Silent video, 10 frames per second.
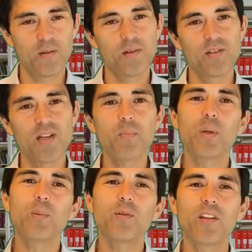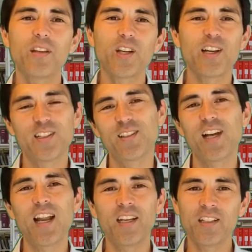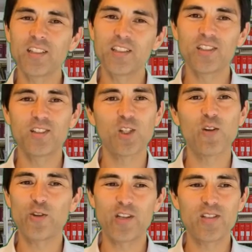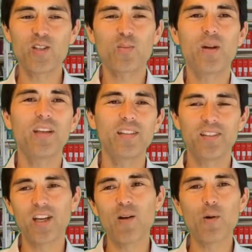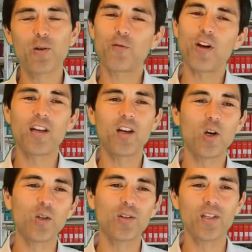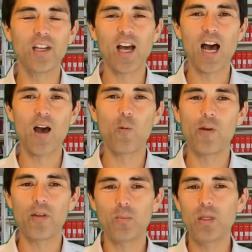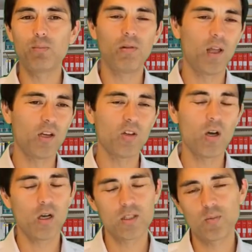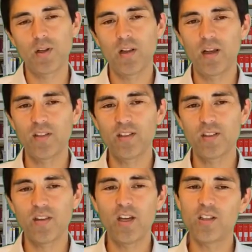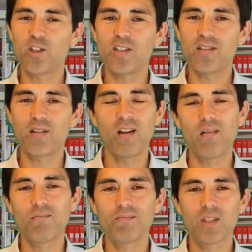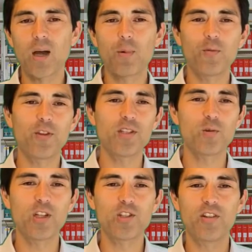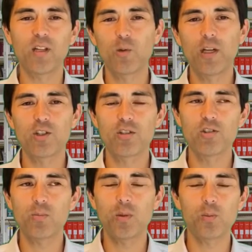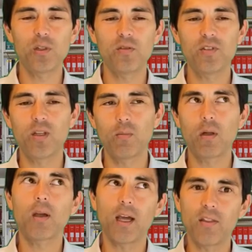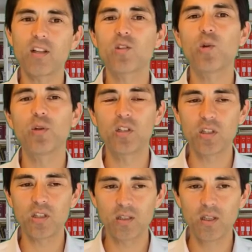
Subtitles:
Some people think, yeah, designing a survey is super easy. I want to find out whether people like dogs, whether like this, and I just come up with this question, that question. Should be brief, simple, okay, that's already good.